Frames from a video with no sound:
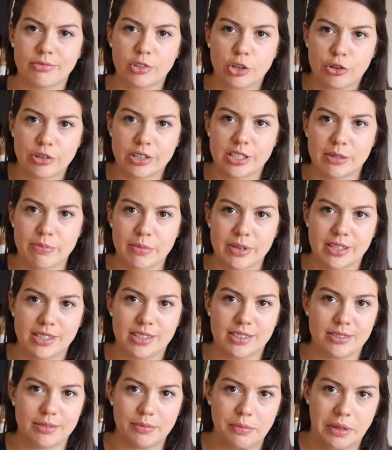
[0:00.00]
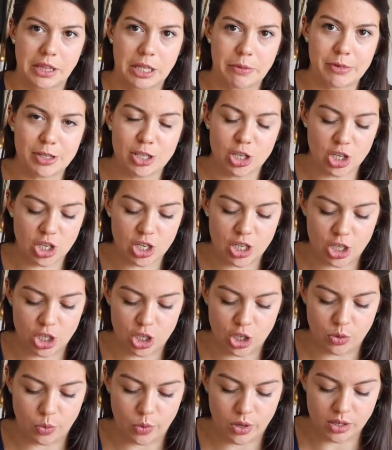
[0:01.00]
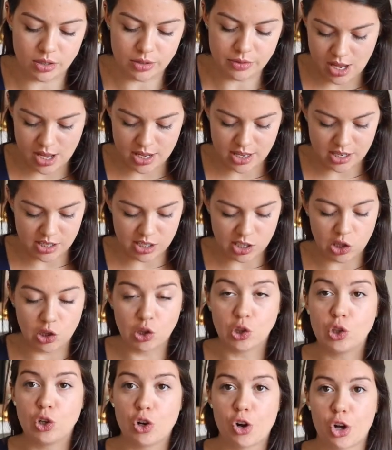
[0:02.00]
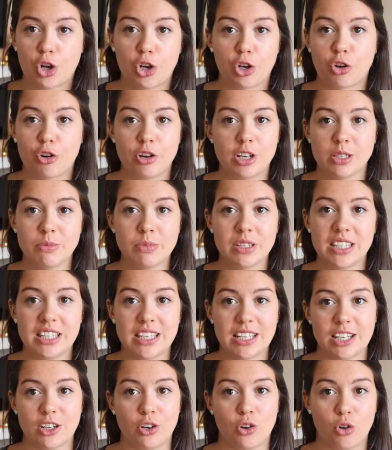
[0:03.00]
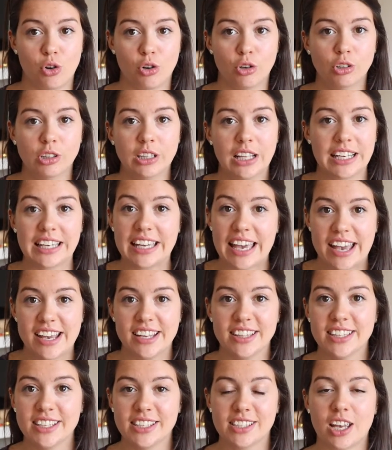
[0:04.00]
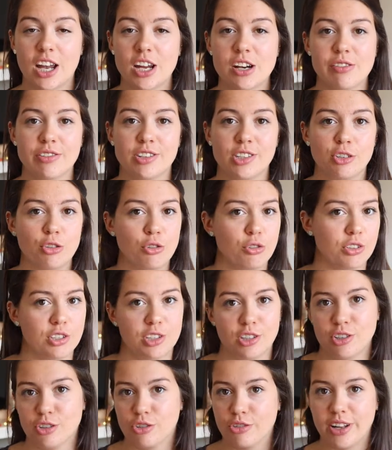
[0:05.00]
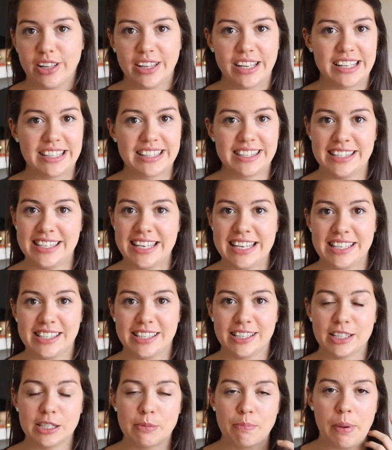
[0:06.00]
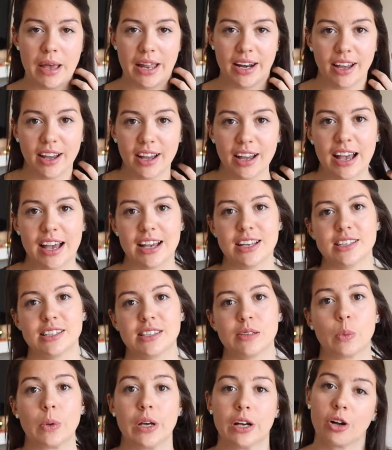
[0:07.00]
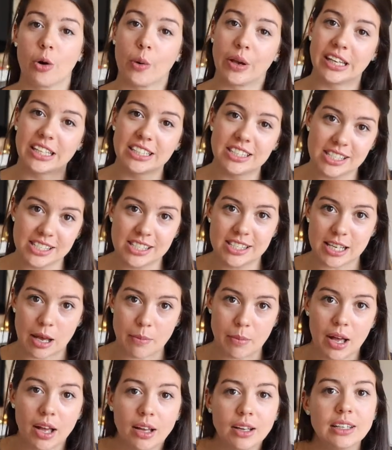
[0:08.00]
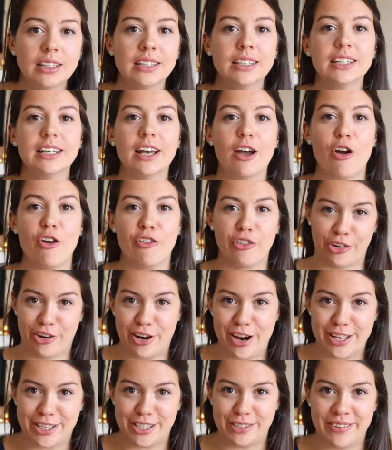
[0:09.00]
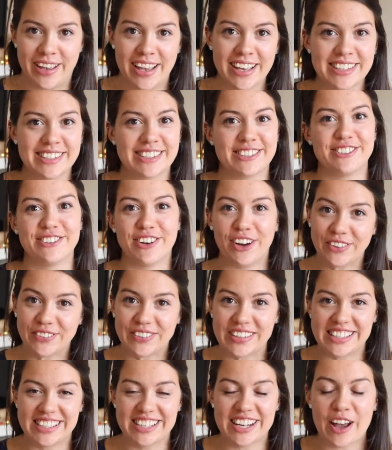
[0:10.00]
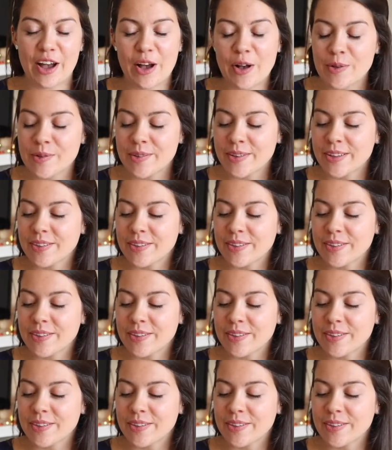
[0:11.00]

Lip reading: Christmas limited edition one. It doesn't look Christmassy at all. Again, this kind of suits Australian seasons better as we're going into summer over Christmas, not winter.